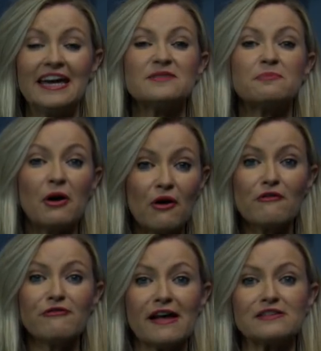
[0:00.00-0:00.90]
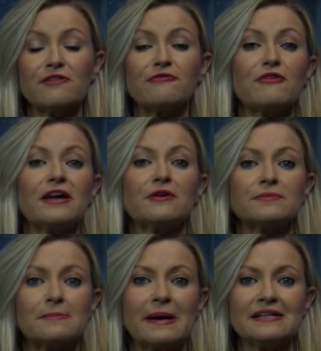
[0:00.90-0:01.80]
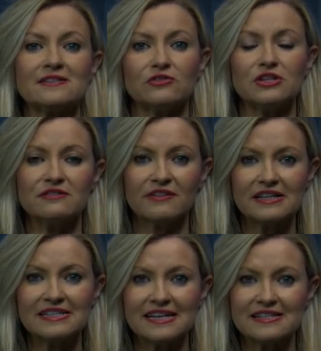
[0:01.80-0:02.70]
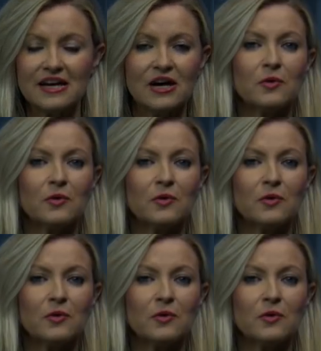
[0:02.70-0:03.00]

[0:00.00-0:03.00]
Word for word: It's perfect for freeing up space on your devices